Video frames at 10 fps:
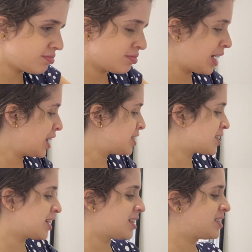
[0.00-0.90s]
And it's
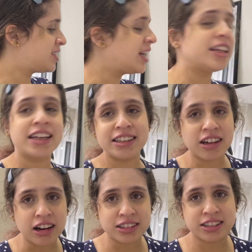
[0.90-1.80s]
like sealing
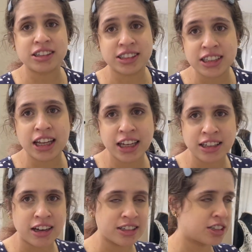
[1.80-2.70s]
dust. There's sealing
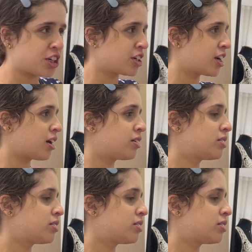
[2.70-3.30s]
dust here now.